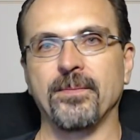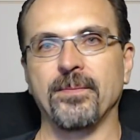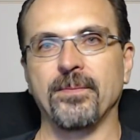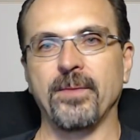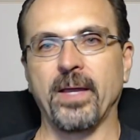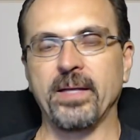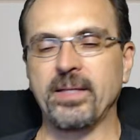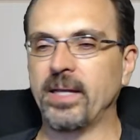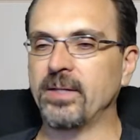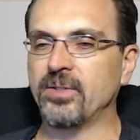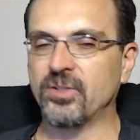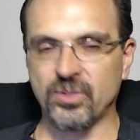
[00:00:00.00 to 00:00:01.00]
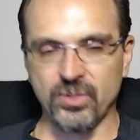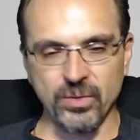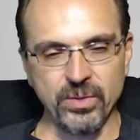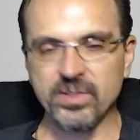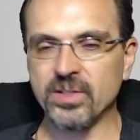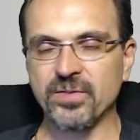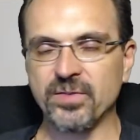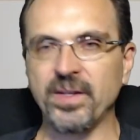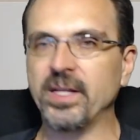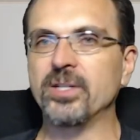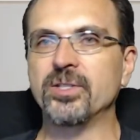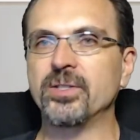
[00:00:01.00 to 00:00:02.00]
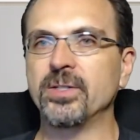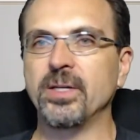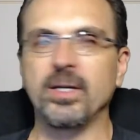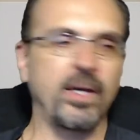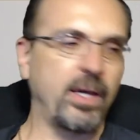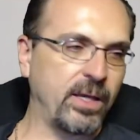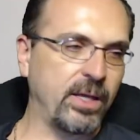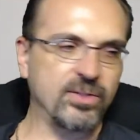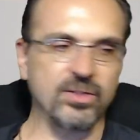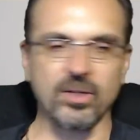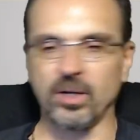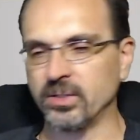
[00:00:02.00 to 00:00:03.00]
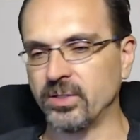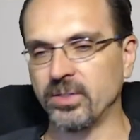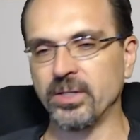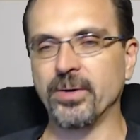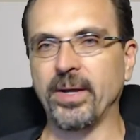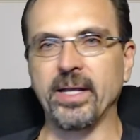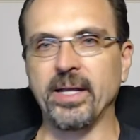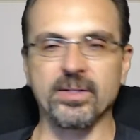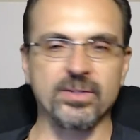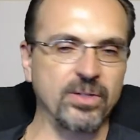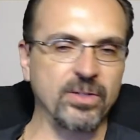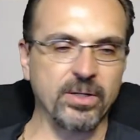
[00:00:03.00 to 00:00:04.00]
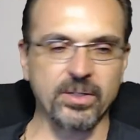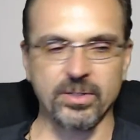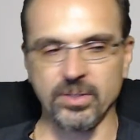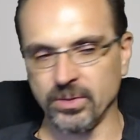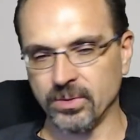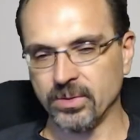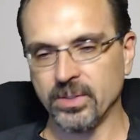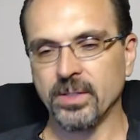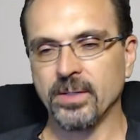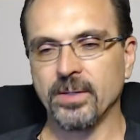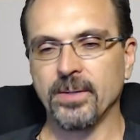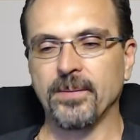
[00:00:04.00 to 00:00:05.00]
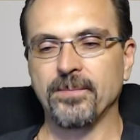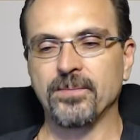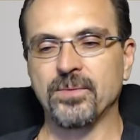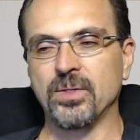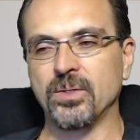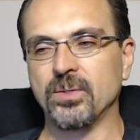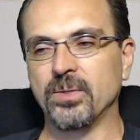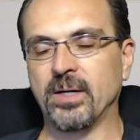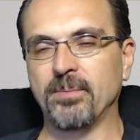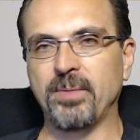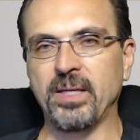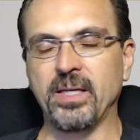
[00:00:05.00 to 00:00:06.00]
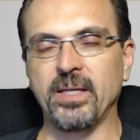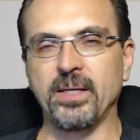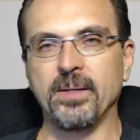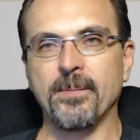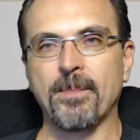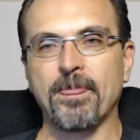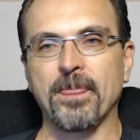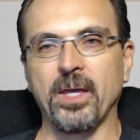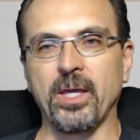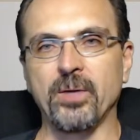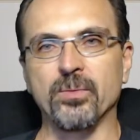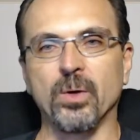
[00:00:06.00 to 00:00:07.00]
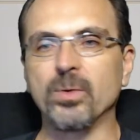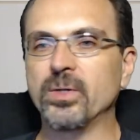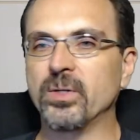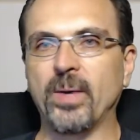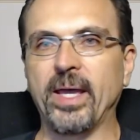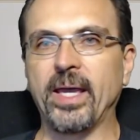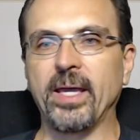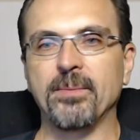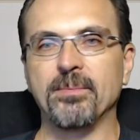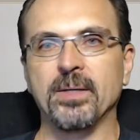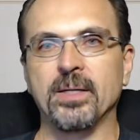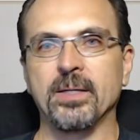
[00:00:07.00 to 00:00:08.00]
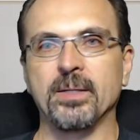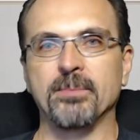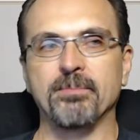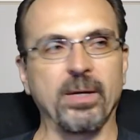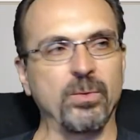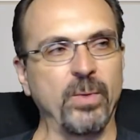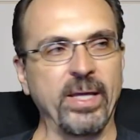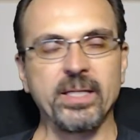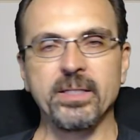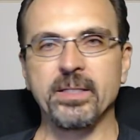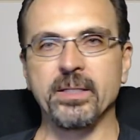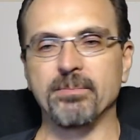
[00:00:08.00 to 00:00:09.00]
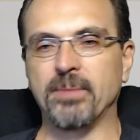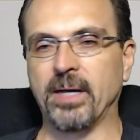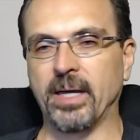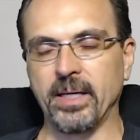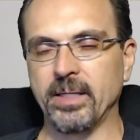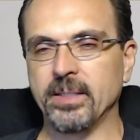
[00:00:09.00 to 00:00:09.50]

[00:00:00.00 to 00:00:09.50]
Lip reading: And yet, as soon as it's finished, it's starting to degrade. It's starting to be eroded away by wind and by